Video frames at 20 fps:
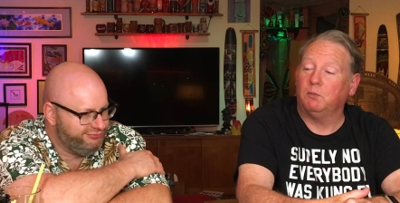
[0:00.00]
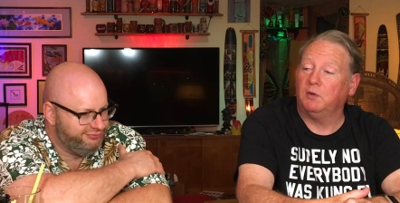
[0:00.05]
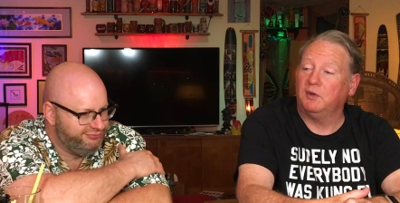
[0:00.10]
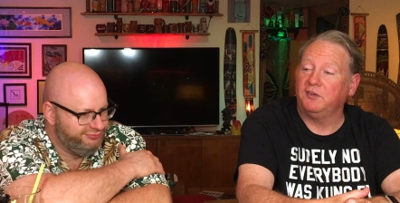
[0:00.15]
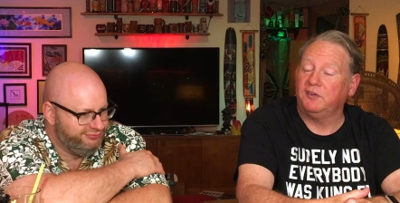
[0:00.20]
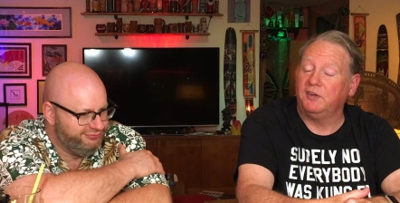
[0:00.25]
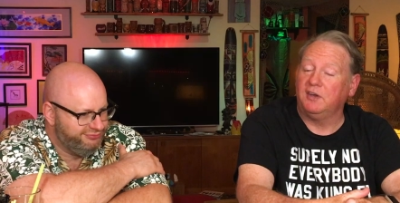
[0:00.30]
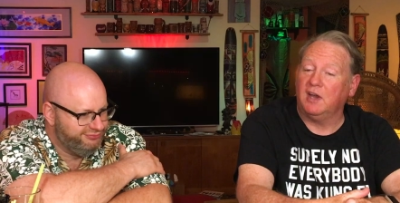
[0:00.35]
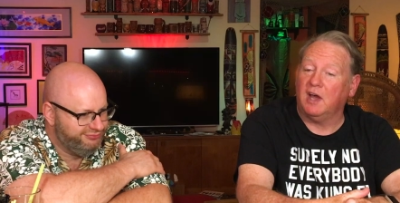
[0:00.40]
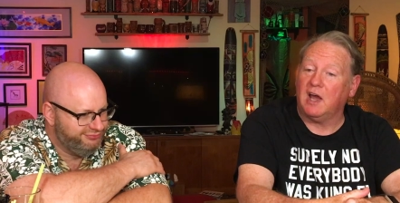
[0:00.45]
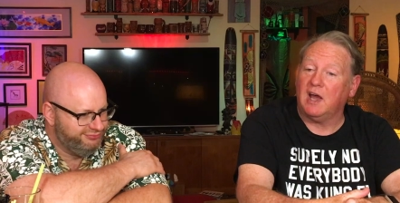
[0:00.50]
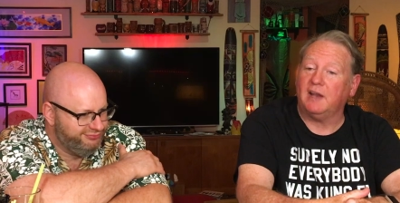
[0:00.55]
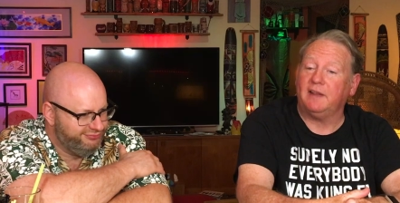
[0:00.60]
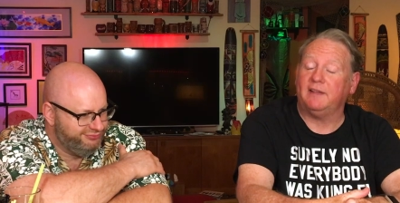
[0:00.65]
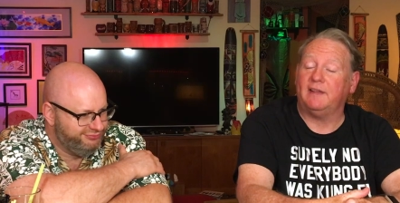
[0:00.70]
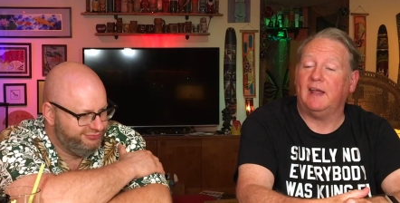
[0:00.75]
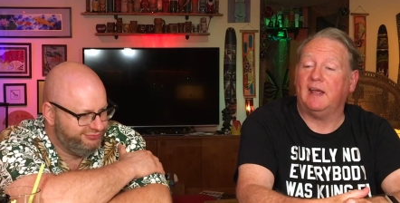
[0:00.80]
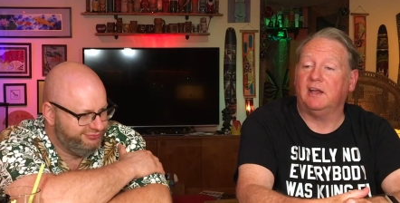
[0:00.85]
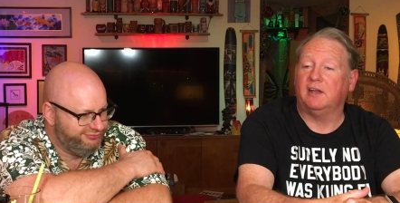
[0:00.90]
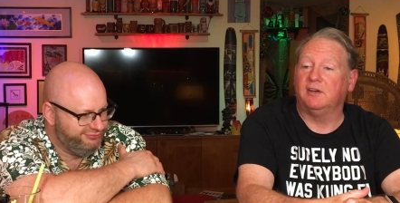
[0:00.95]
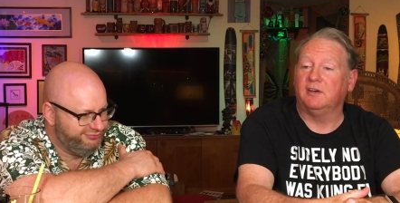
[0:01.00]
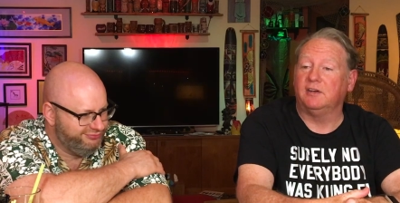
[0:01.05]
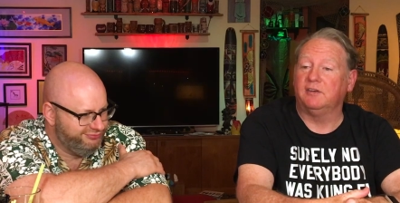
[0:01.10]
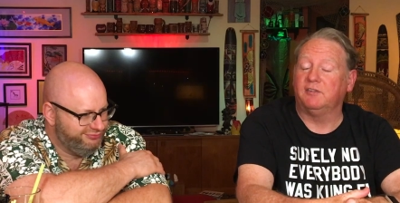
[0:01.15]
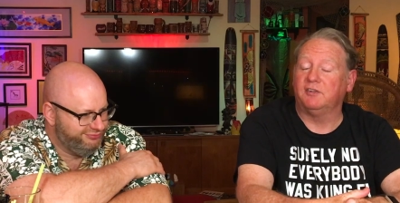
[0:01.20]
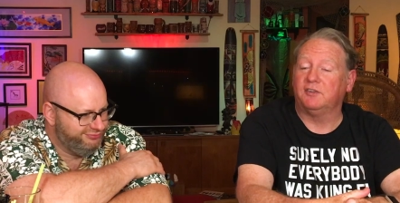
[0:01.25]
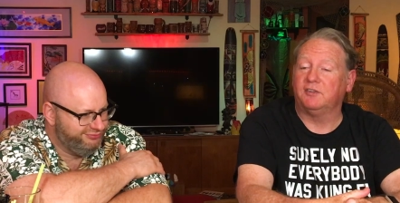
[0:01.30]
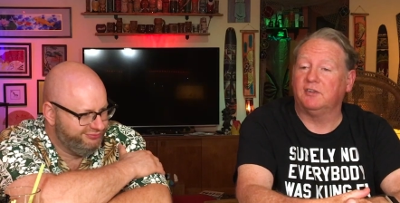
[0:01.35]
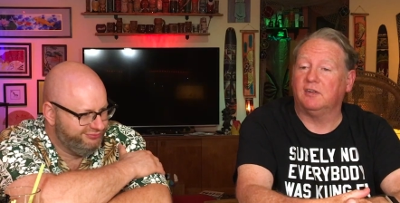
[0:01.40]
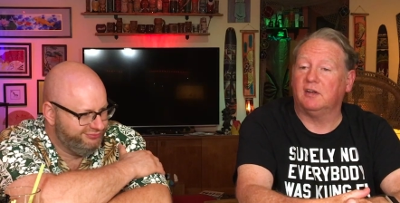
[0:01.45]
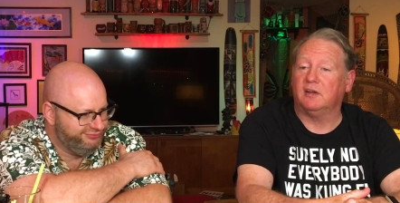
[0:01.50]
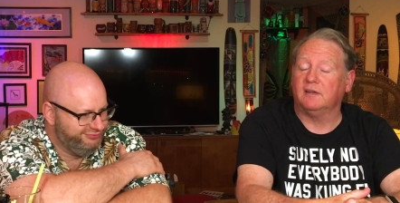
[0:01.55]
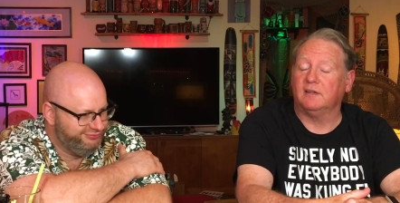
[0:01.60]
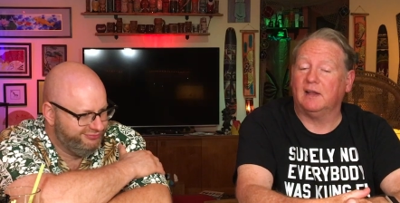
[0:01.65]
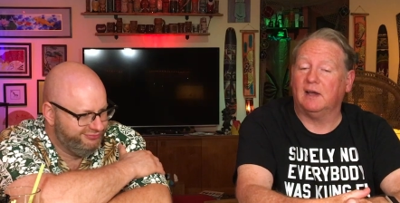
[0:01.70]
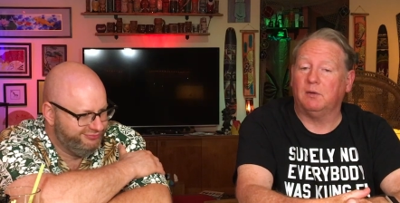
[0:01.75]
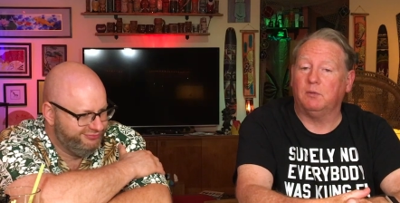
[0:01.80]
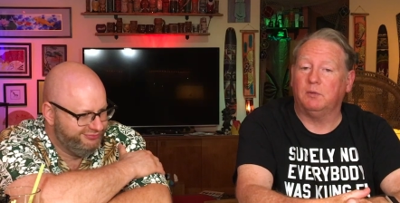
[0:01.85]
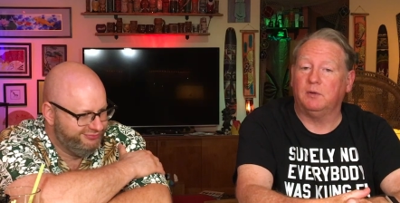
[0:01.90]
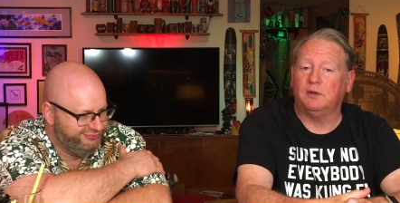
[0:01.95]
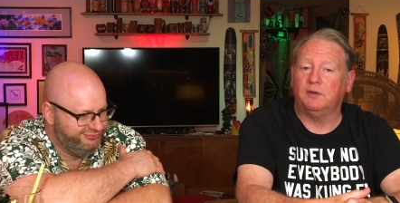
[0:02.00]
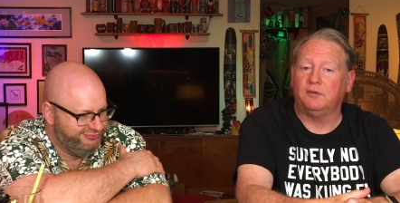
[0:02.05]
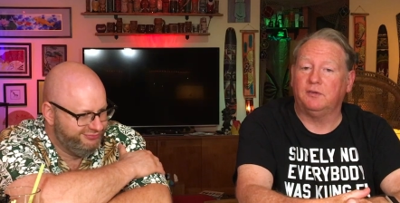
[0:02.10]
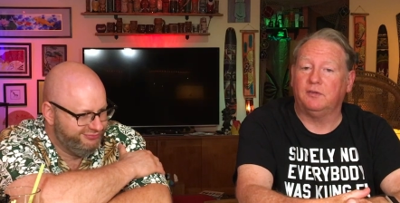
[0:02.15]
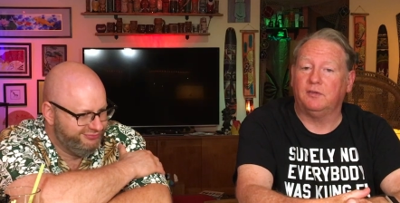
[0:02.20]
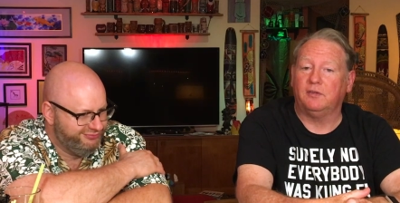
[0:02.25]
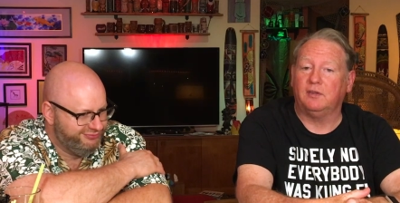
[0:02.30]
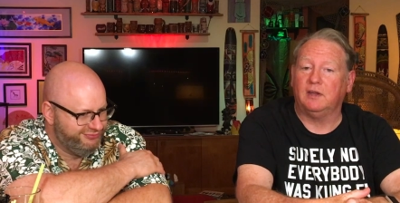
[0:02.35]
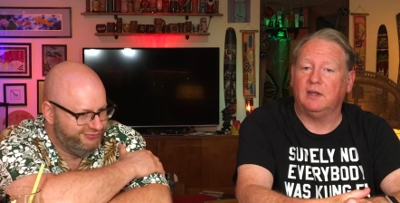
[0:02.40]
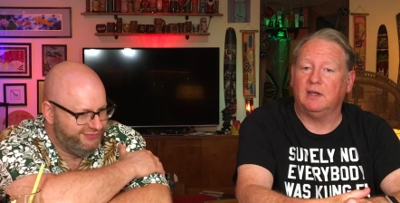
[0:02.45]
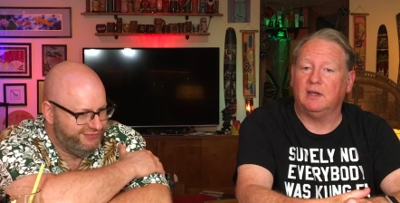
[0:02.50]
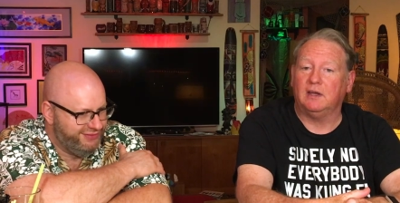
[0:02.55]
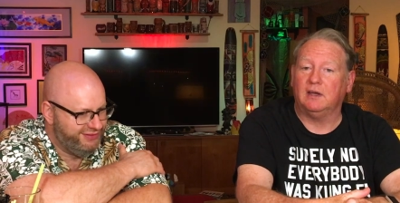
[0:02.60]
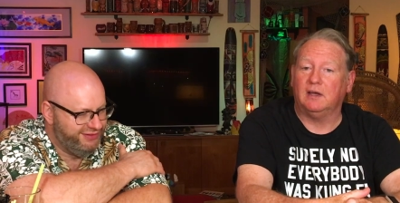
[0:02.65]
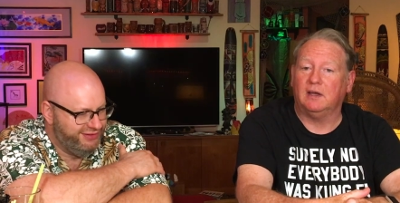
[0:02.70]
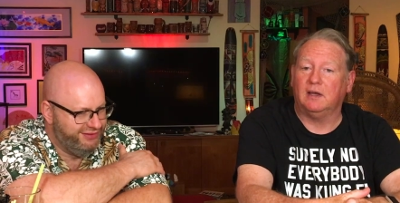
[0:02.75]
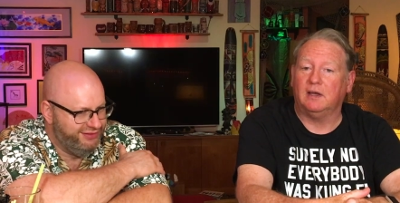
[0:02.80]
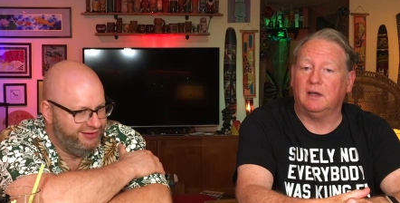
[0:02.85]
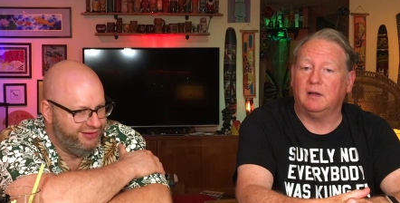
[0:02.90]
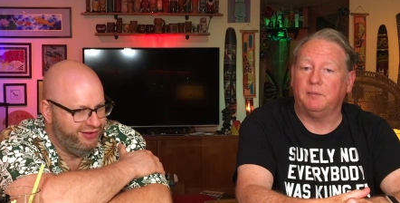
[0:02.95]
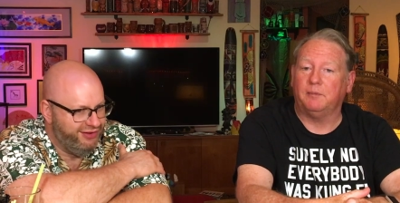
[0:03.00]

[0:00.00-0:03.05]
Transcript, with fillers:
Speaker 1: was not that good of a song. That was the uh,